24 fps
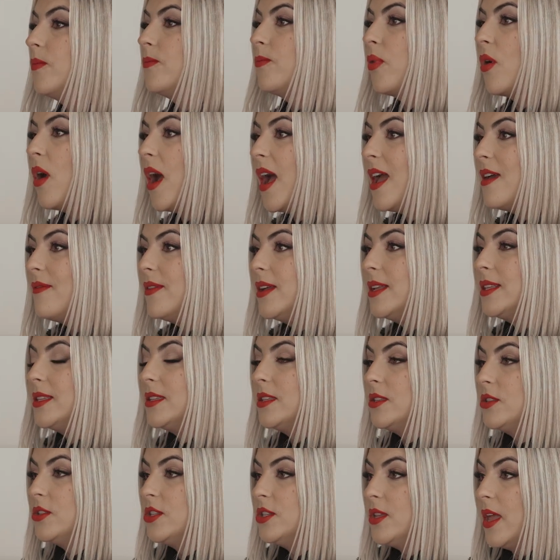private
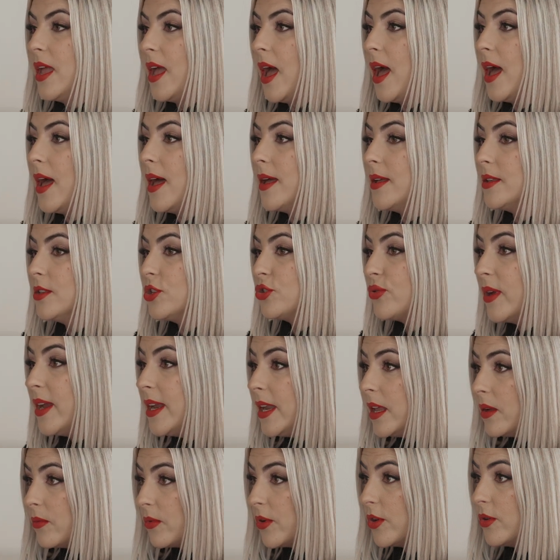
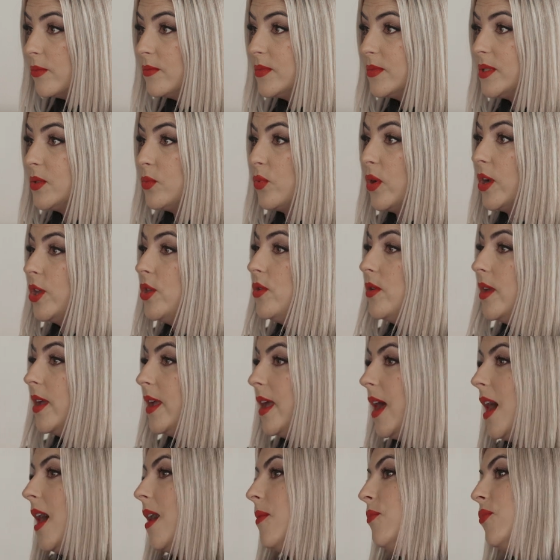training rooms where you can
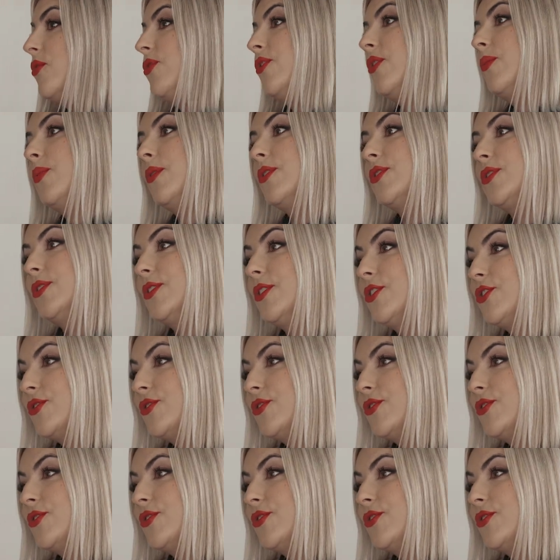come with your personal